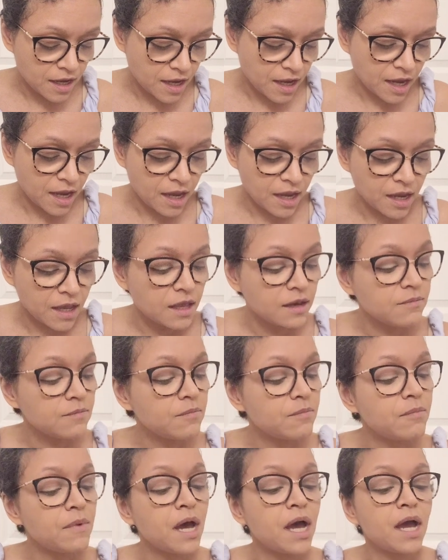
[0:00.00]

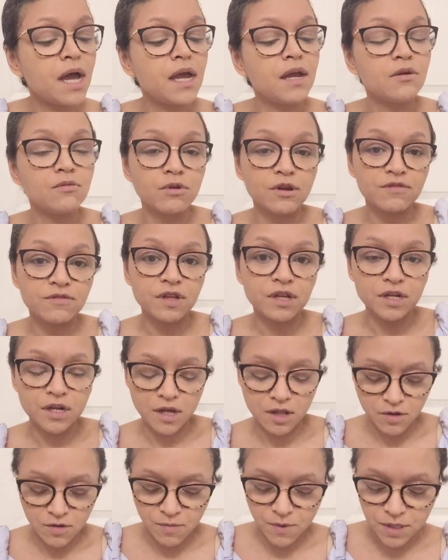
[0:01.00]
and my Revlon
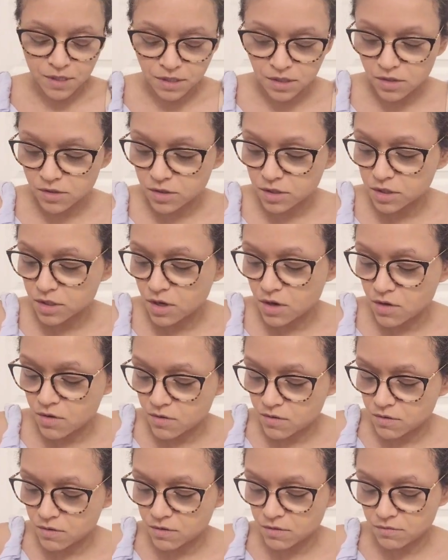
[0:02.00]
color pencil, so
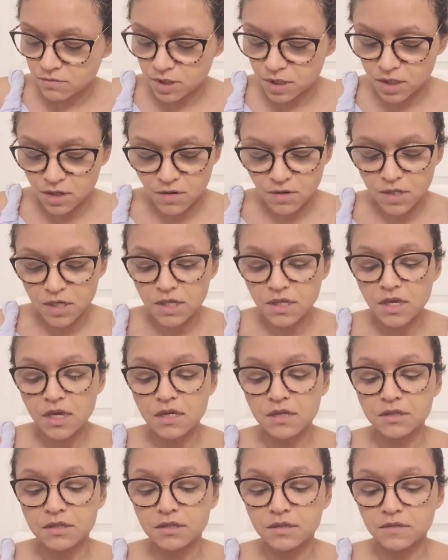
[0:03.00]
go into
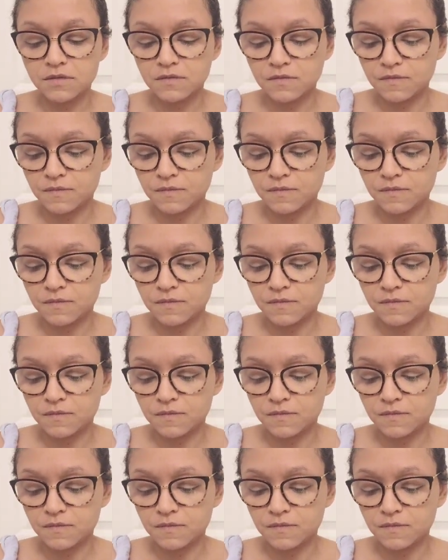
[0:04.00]
this.